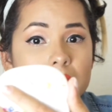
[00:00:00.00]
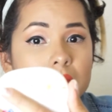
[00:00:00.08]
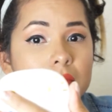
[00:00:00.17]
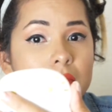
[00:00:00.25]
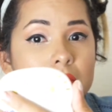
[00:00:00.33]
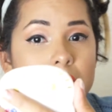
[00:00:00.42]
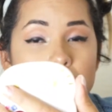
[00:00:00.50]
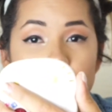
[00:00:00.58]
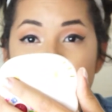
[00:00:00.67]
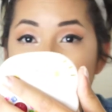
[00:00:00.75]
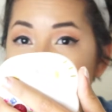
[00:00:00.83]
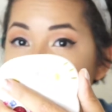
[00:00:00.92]

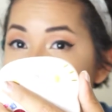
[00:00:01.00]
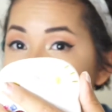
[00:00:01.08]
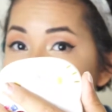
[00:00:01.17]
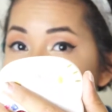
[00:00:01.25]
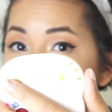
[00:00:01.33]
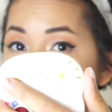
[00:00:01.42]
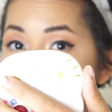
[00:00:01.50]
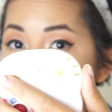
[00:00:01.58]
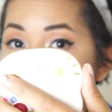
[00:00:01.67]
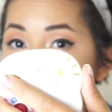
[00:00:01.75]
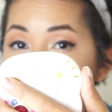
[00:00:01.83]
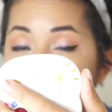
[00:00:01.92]

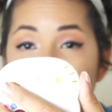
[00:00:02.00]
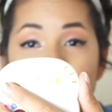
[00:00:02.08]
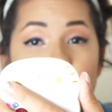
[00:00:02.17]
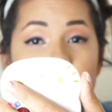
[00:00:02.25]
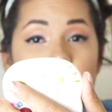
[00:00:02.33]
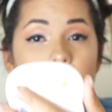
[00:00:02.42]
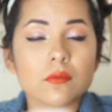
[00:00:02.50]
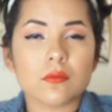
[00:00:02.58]
Nothing is said.